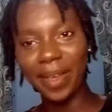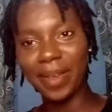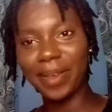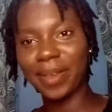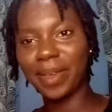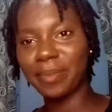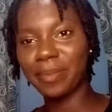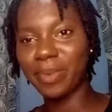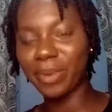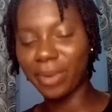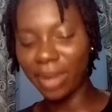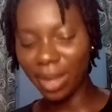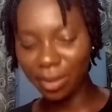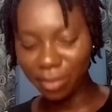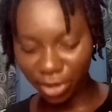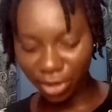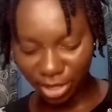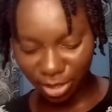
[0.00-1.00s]
Okay, but
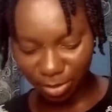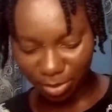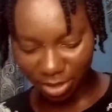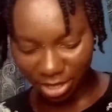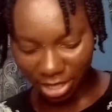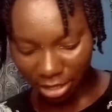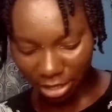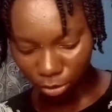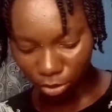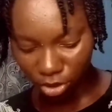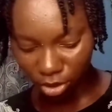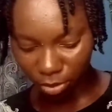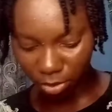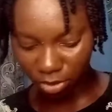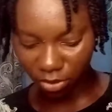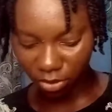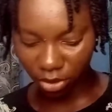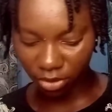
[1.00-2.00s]
I'm going to be starting with
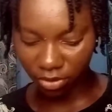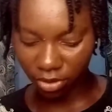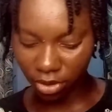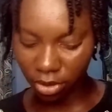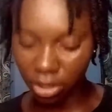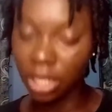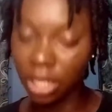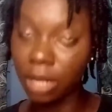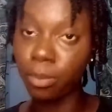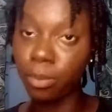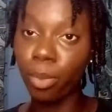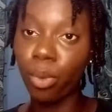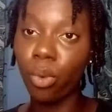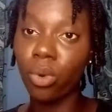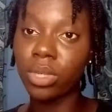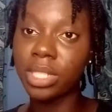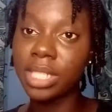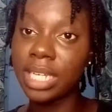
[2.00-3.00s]
something very
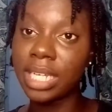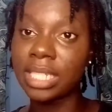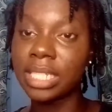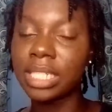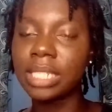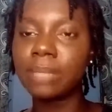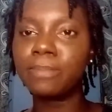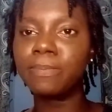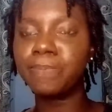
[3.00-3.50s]
important,